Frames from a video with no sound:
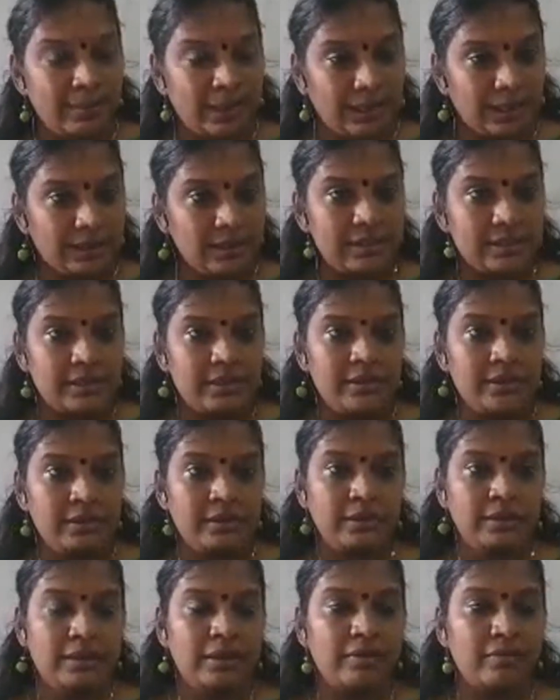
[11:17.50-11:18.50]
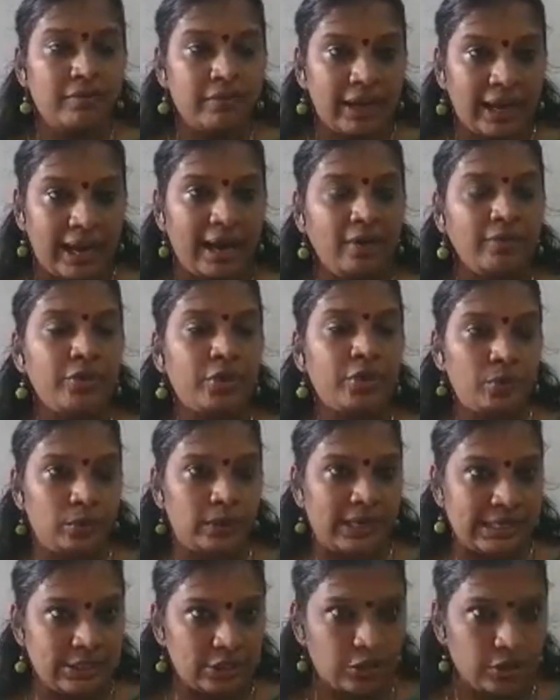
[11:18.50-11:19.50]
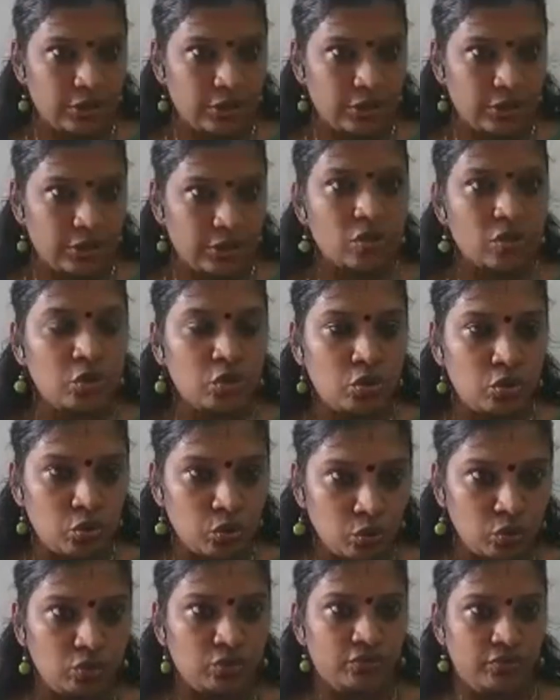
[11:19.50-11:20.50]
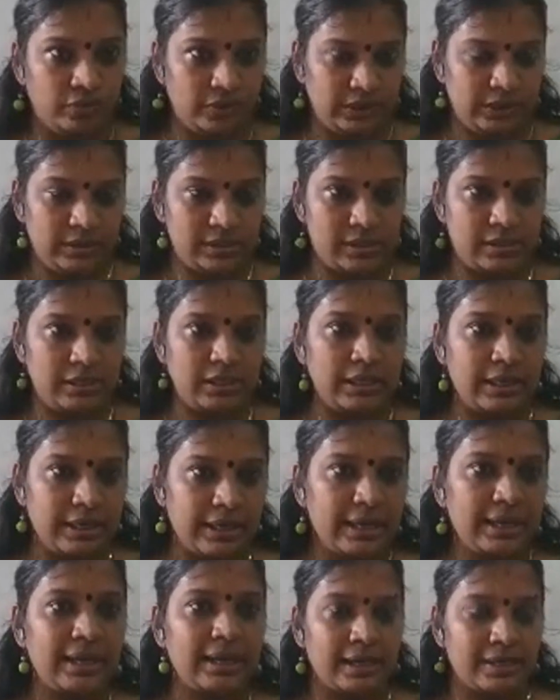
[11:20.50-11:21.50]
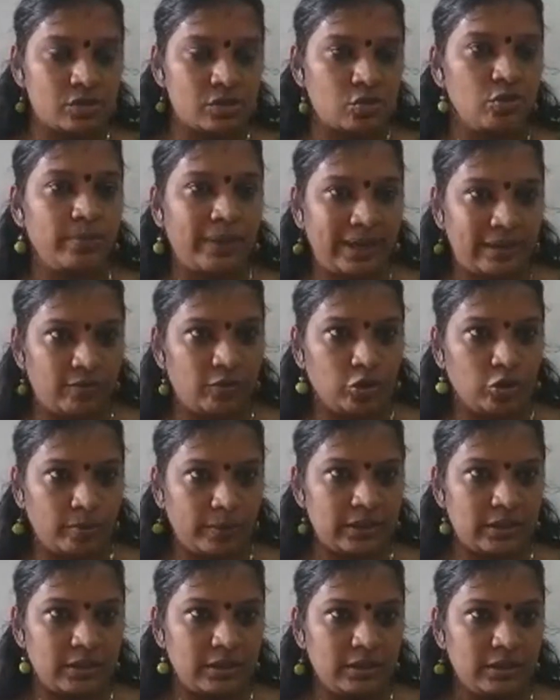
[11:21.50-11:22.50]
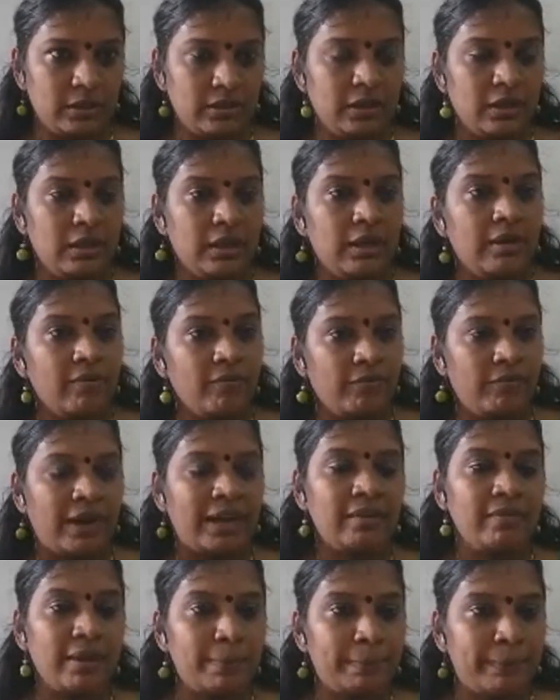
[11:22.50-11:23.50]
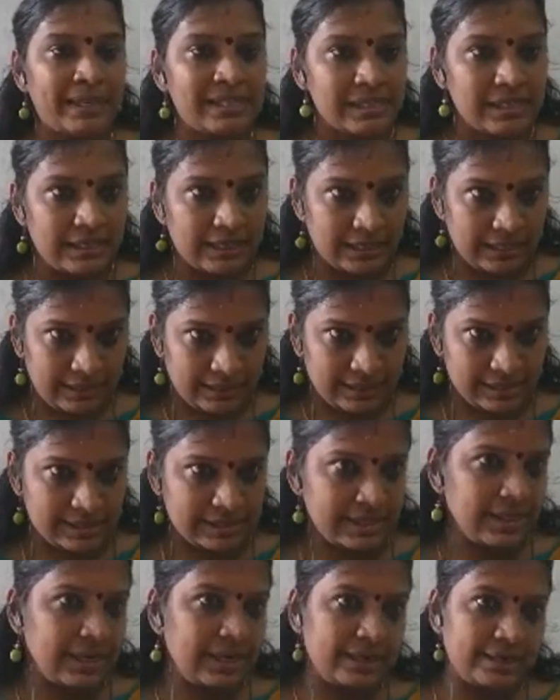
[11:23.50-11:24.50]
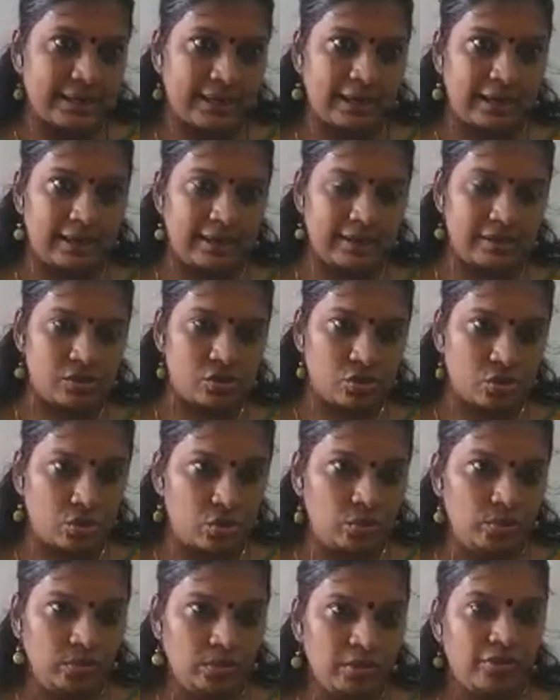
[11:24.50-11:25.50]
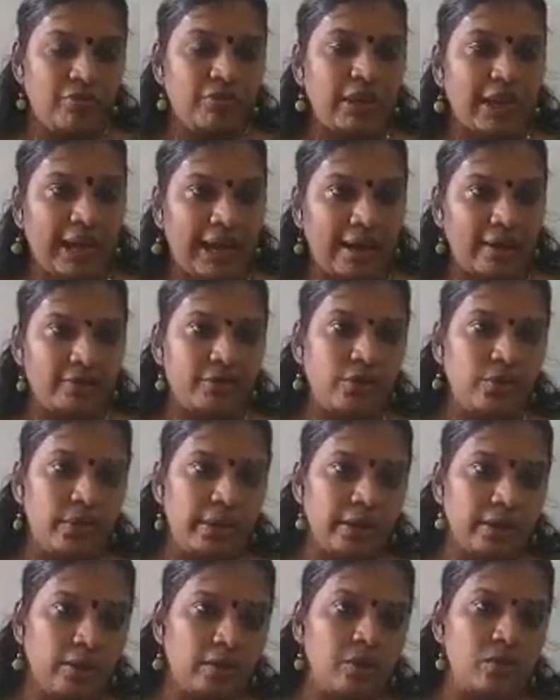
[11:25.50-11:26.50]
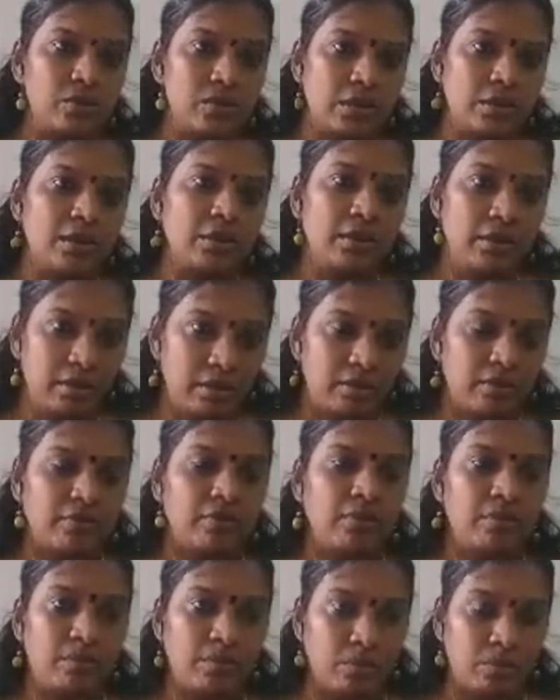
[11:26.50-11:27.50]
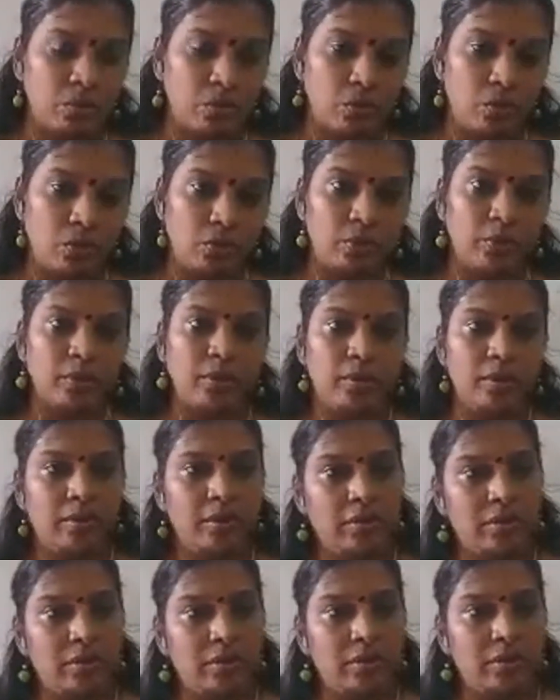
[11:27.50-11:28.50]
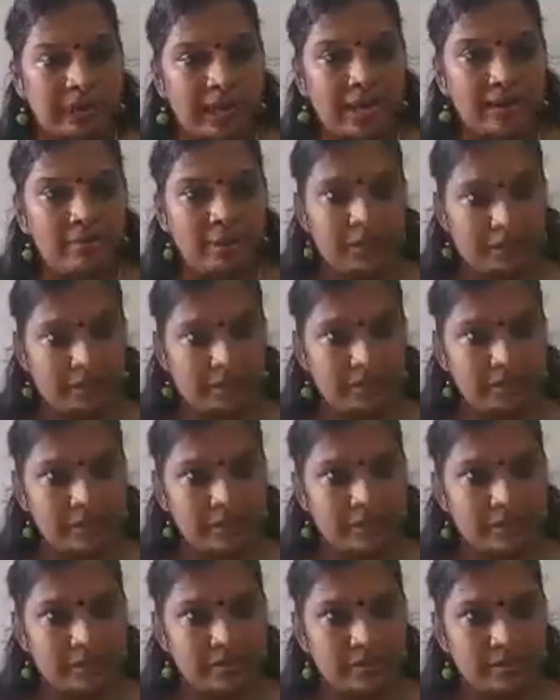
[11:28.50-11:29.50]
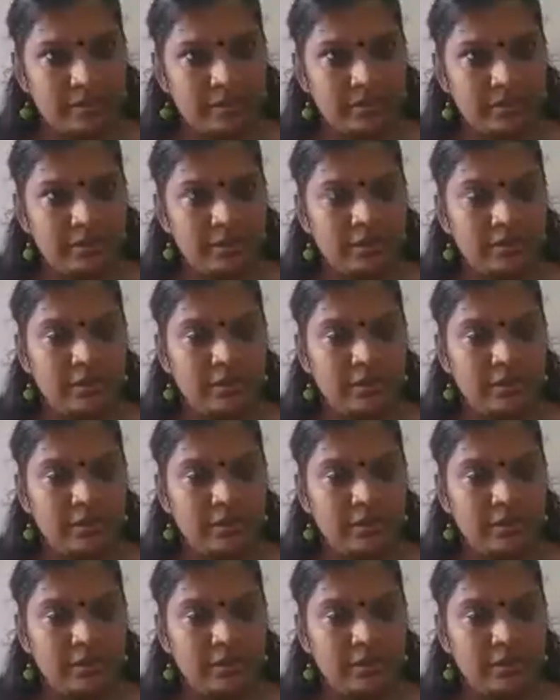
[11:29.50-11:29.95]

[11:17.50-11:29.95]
That means we have to introduce new words in a classroom environment. While we present a lesson in the classroom, we have to introduce more vocabularies.